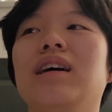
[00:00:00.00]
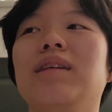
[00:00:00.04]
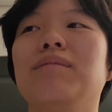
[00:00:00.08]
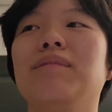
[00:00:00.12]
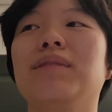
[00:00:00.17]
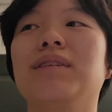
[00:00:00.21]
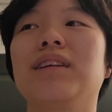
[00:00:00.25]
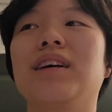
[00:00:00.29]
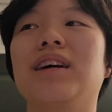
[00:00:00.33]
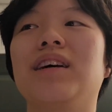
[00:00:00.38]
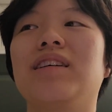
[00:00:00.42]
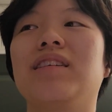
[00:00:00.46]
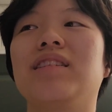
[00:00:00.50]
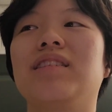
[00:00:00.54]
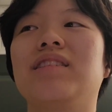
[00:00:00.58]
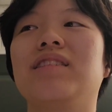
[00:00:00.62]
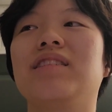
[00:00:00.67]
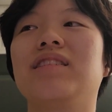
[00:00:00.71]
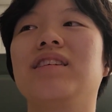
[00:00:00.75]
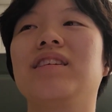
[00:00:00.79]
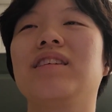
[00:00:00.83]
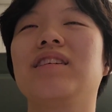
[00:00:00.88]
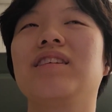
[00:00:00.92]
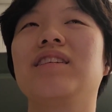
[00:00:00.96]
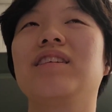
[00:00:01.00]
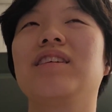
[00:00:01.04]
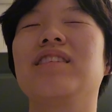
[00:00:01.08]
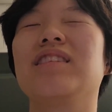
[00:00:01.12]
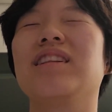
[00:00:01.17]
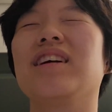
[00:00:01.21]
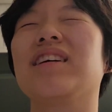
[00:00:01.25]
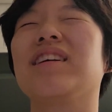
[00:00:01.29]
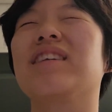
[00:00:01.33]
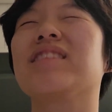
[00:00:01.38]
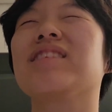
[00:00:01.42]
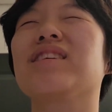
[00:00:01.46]
but then
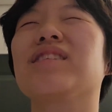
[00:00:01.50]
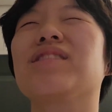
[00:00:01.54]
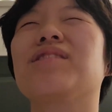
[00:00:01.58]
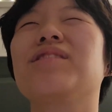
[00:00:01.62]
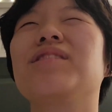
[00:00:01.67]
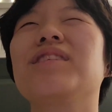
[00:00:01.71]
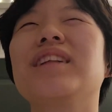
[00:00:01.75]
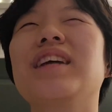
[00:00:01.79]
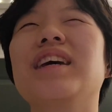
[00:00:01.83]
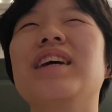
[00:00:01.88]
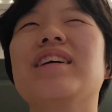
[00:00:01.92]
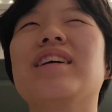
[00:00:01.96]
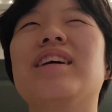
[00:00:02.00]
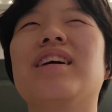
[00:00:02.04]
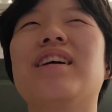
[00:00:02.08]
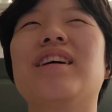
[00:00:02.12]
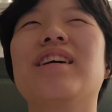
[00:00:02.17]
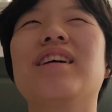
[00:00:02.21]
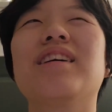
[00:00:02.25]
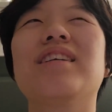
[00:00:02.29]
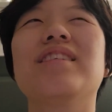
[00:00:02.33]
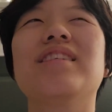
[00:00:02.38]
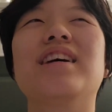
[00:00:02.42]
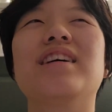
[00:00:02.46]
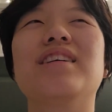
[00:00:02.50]
like it's a 3-day con